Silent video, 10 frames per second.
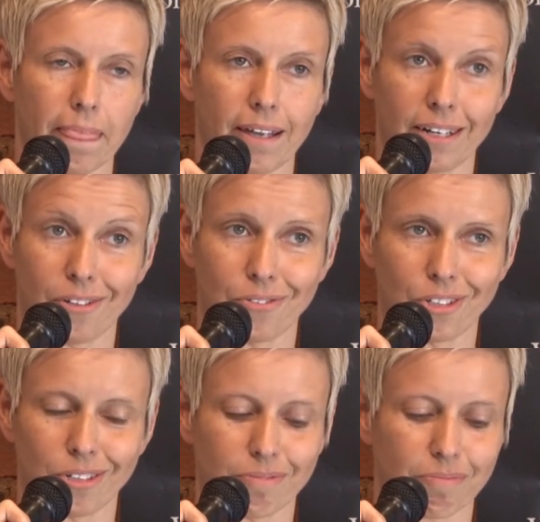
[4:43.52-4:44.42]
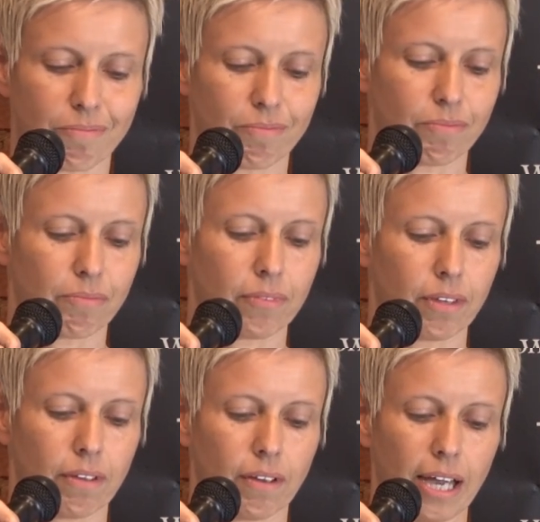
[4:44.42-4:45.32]
I'd love
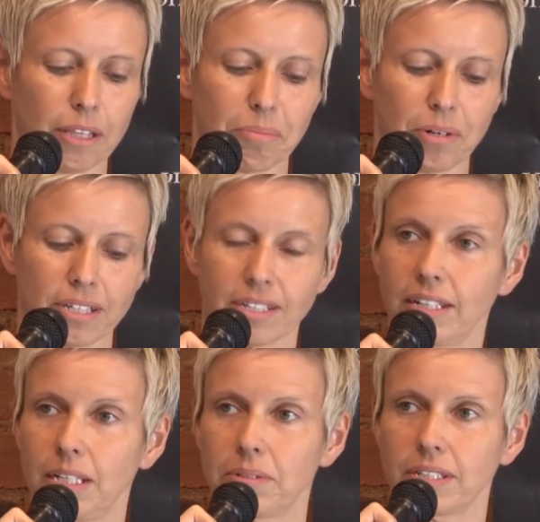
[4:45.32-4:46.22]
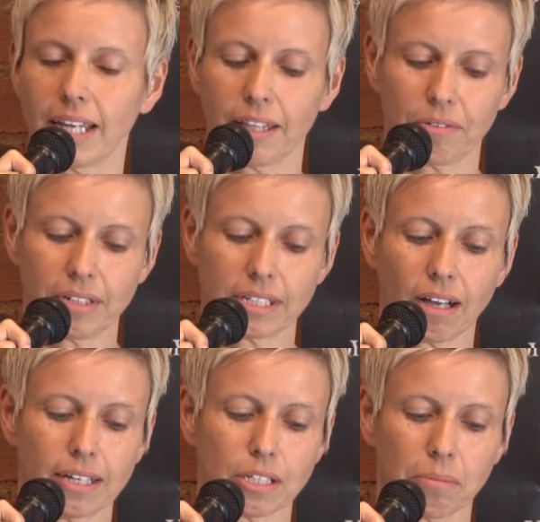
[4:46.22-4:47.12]
to. Heather pressed her lips together in a
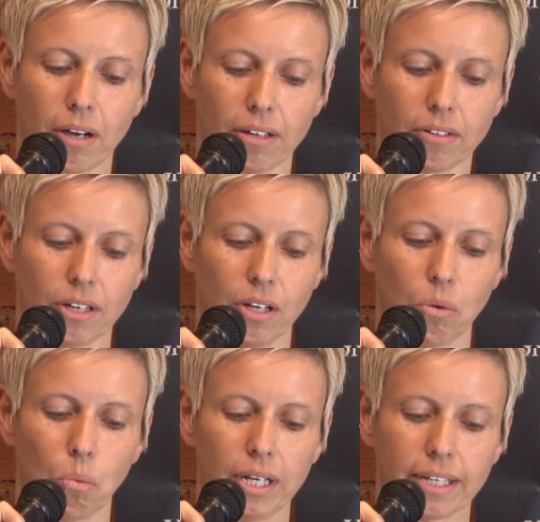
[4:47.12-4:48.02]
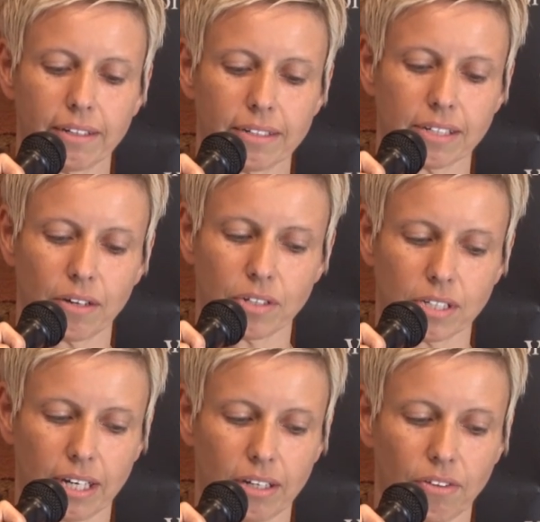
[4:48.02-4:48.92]
tight smile, willing herself to
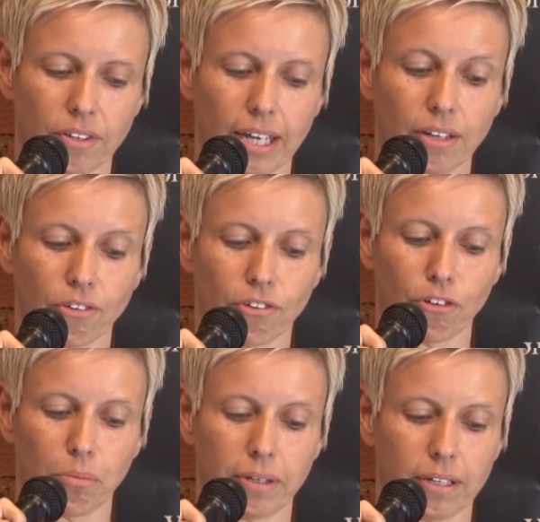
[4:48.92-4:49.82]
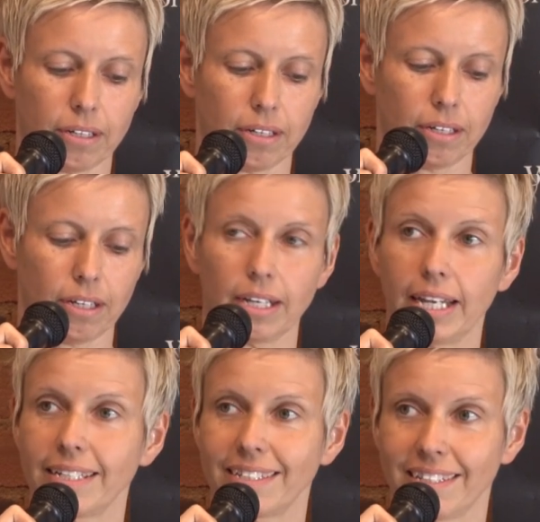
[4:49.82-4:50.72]
say nothing else stupid.
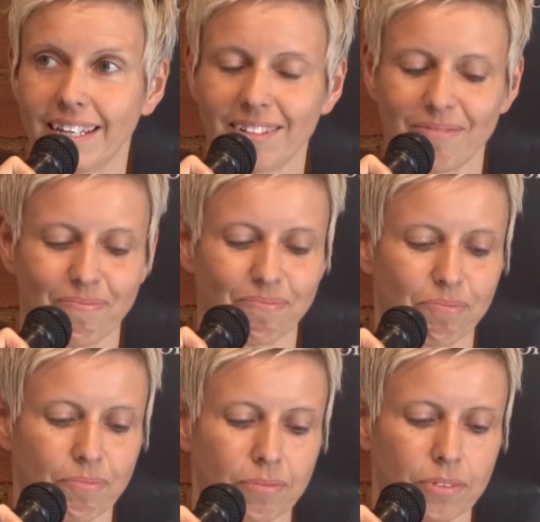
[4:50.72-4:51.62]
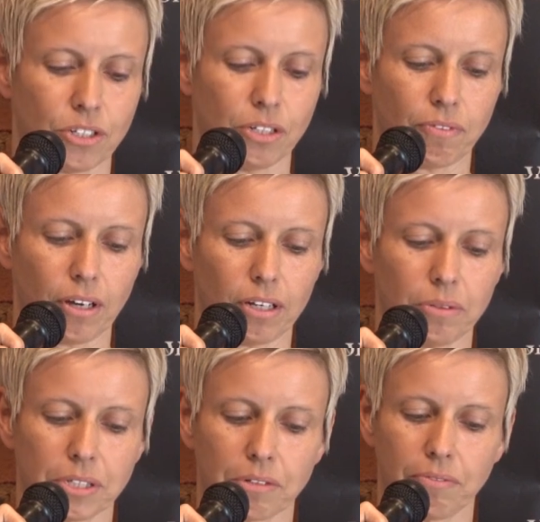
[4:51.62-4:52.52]
Later then, she felt
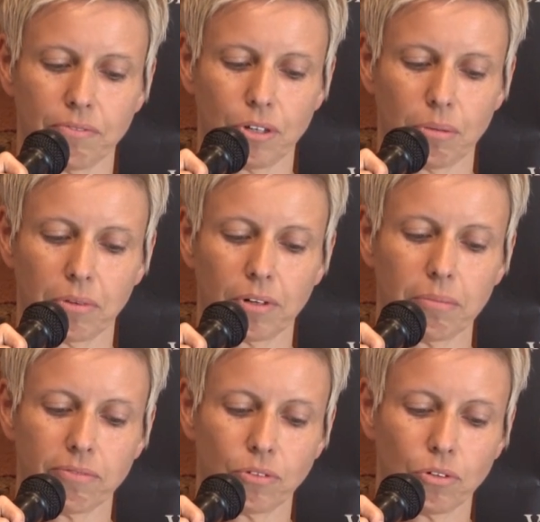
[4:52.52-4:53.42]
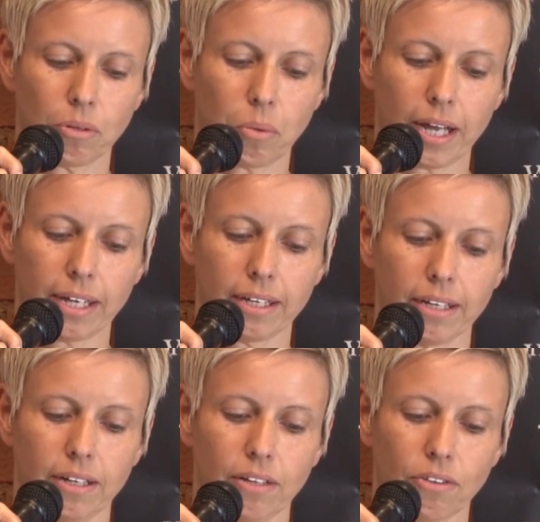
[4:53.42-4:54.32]
Lou's firm grip fall away,
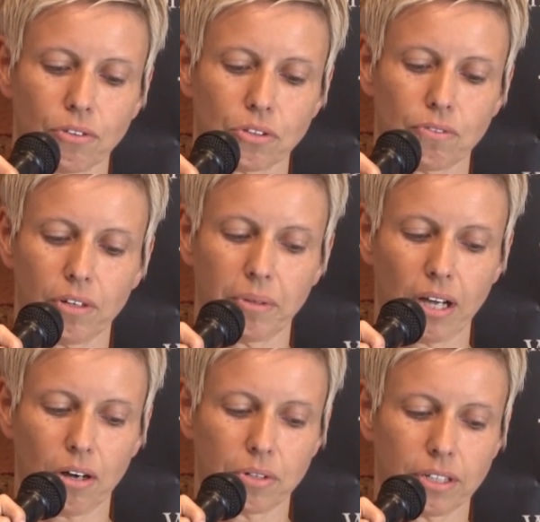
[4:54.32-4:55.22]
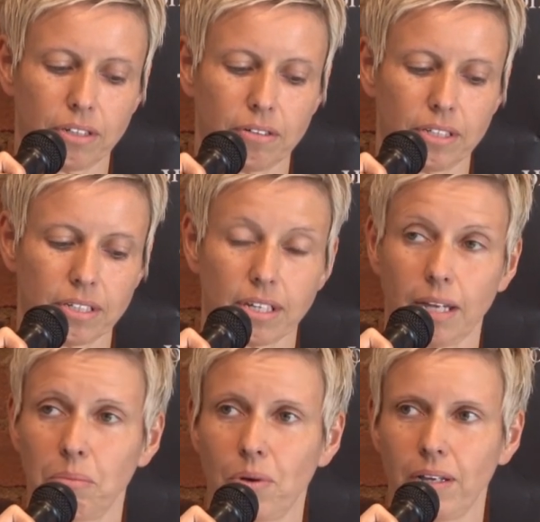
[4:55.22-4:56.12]
and Louis holding her in the
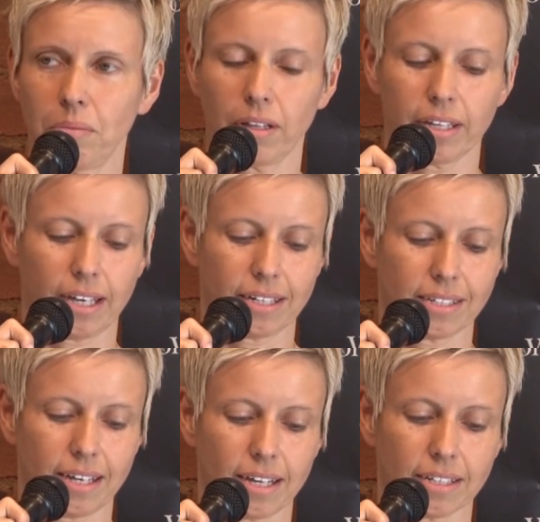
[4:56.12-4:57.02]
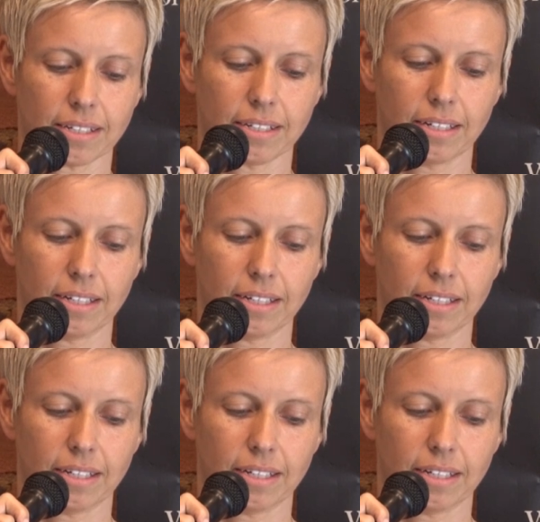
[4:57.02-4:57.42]
same way while they had sex.